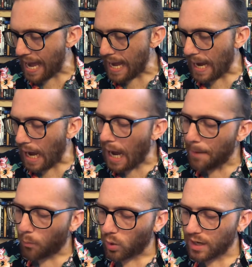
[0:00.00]

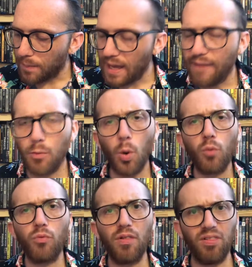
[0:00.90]
have a more
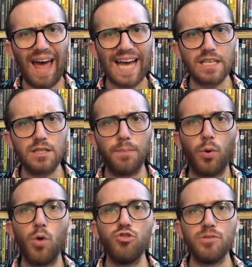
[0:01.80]
relaxed
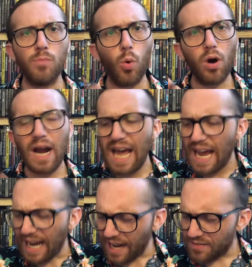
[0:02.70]
approach, a more
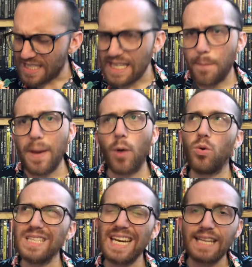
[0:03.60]
kind of sit back. Well,
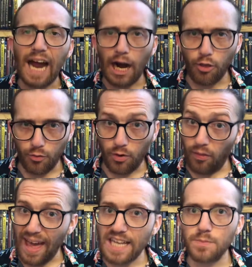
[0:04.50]
it's not entirely
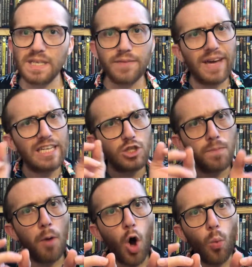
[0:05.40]
relaxed because I've got a
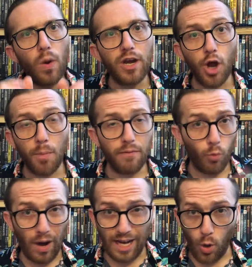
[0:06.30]
small window
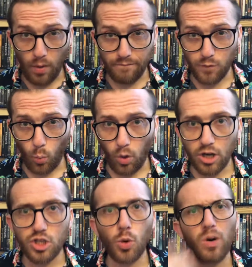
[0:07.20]
before I go in for
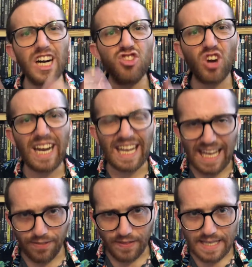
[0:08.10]
work, so we're going to try to
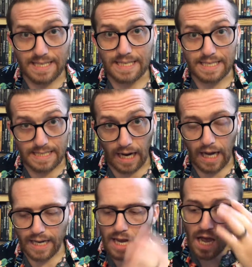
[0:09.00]
get this done.